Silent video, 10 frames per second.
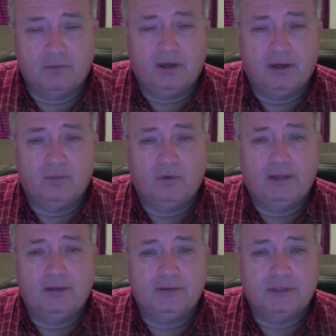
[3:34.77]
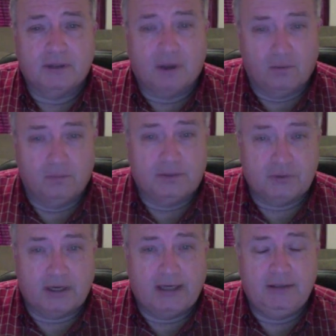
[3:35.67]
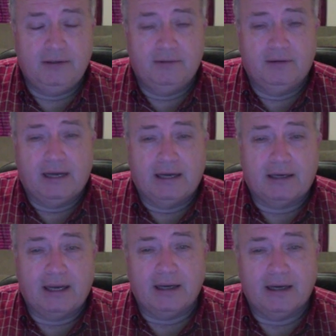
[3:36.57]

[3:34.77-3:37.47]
run with us and gonna betray you like that.